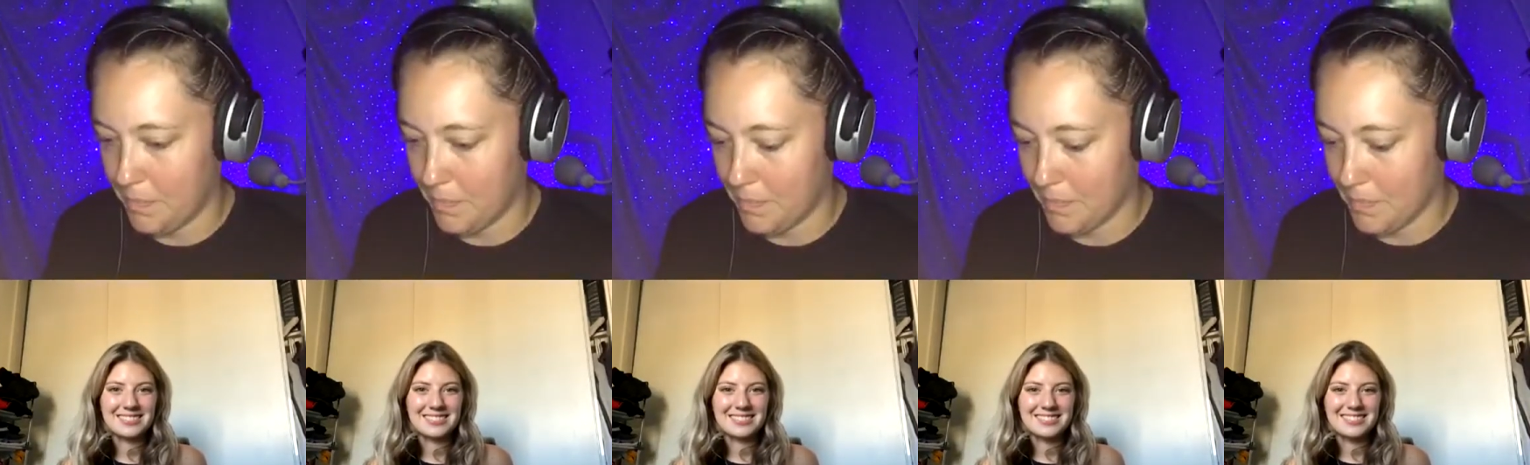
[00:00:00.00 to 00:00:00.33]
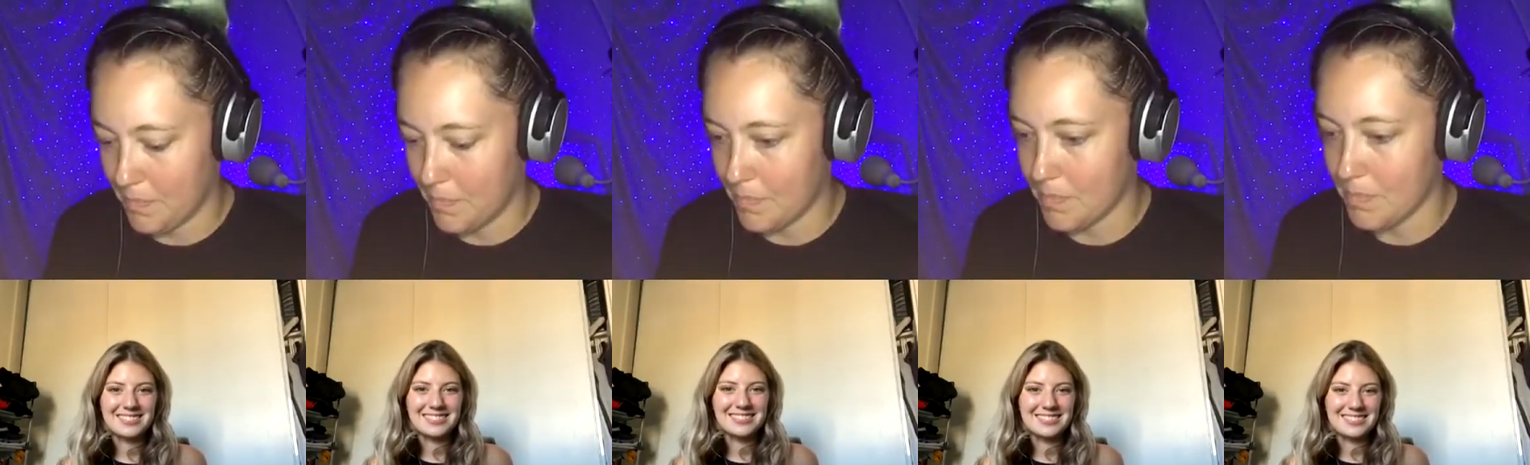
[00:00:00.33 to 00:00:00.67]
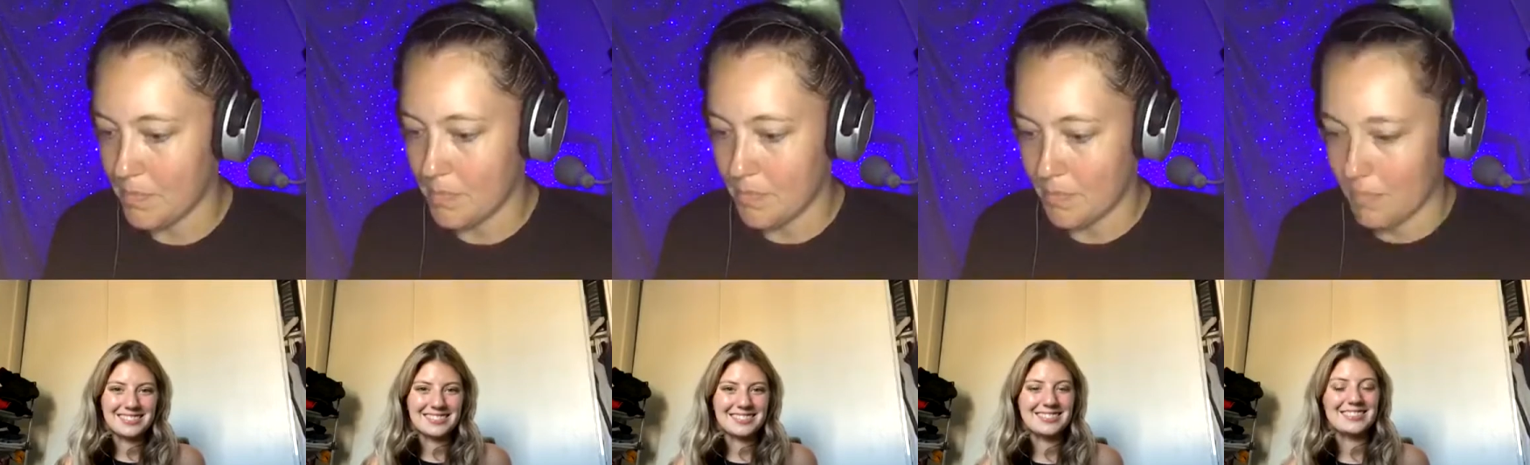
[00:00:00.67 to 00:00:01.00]

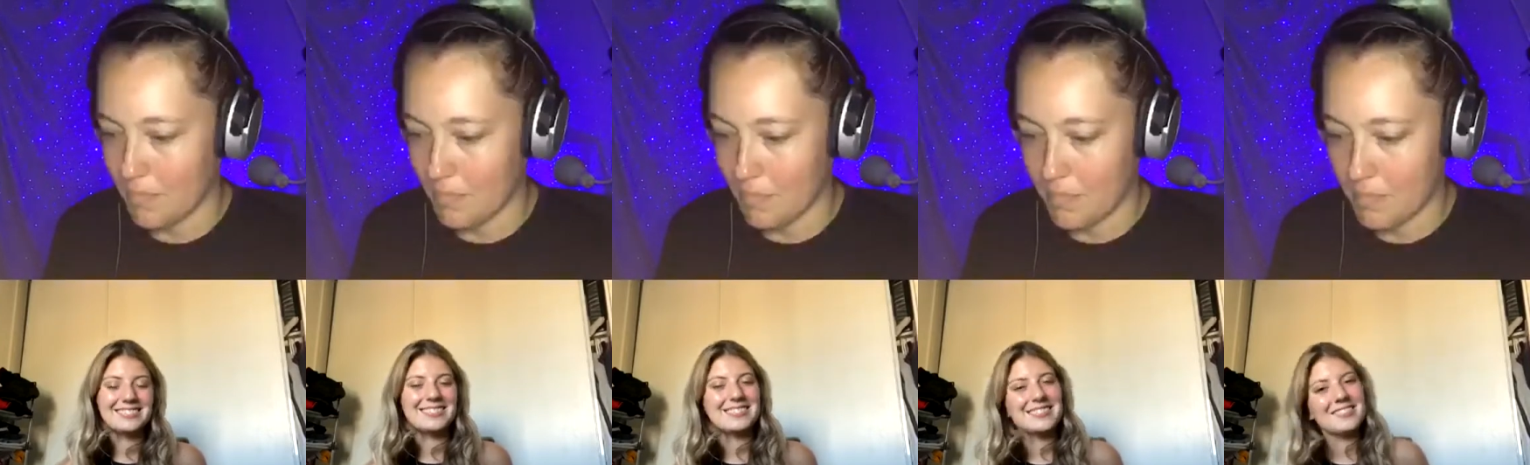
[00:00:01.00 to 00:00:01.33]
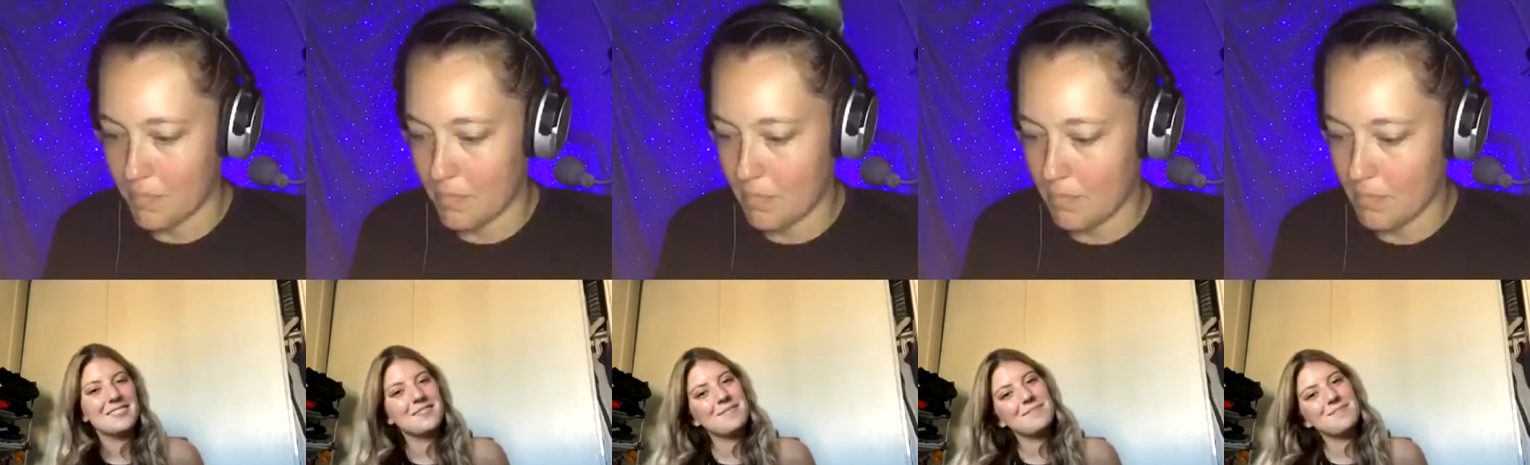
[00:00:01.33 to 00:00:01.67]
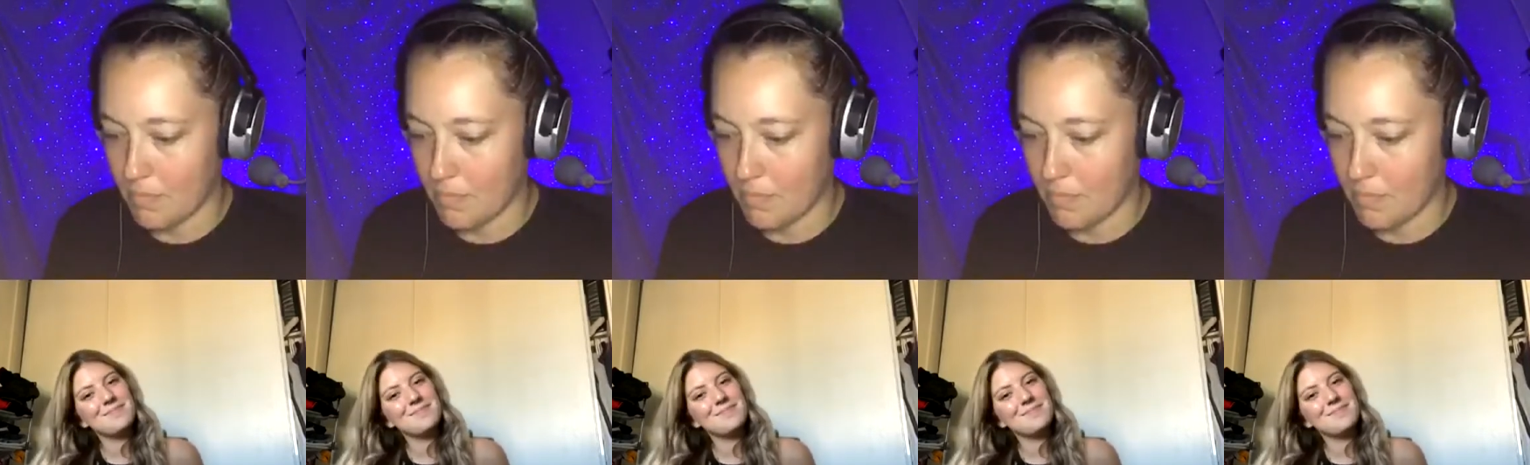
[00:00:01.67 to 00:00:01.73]
Nobody speaks.